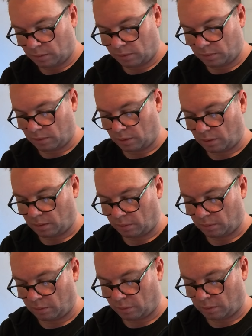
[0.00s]

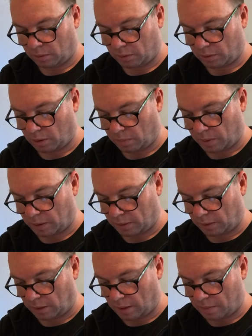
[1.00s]
So let's just go back
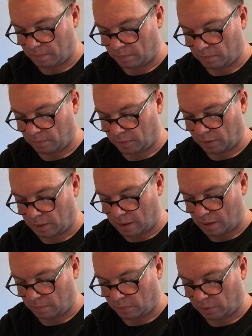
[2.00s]
to the
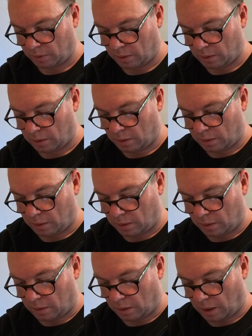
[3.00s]
app,
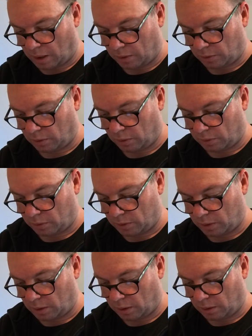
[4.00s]
and you can
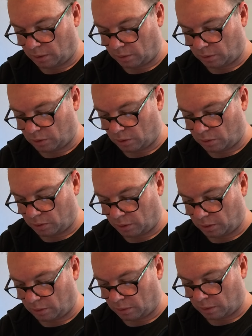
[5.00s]
see the
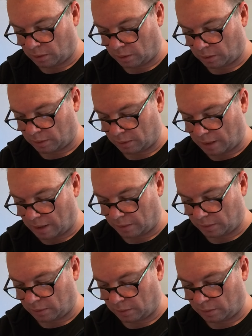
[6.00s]
charging
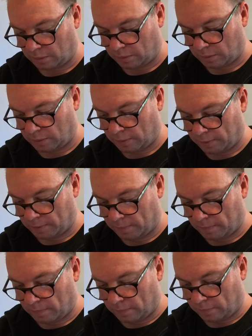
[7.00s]
stats.
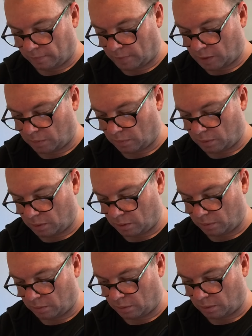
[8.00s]
There we go.